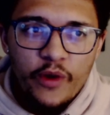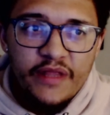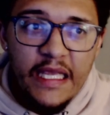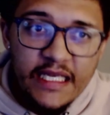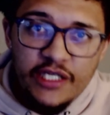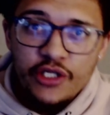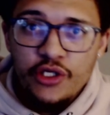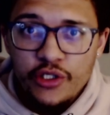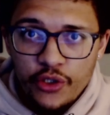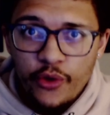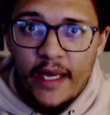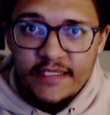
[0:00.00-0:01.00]
what they needed to
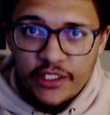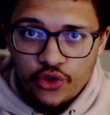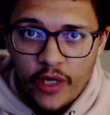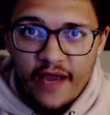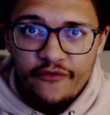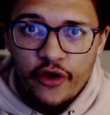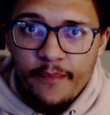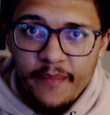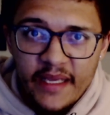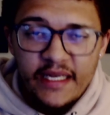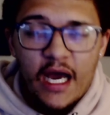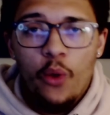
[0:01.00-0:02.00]
do as a driver and
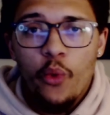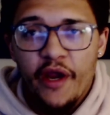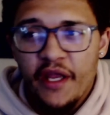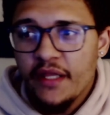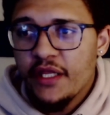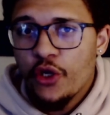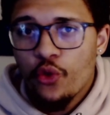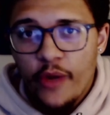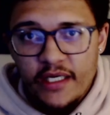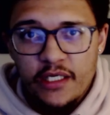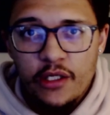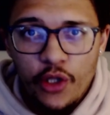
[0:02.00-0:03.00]
me not wearing the
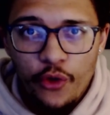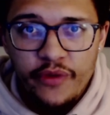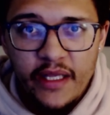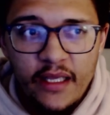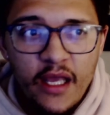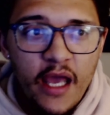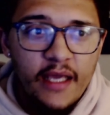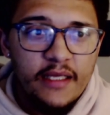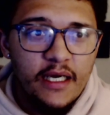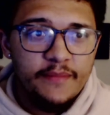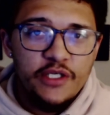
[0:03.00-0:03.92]
correct clothing uh,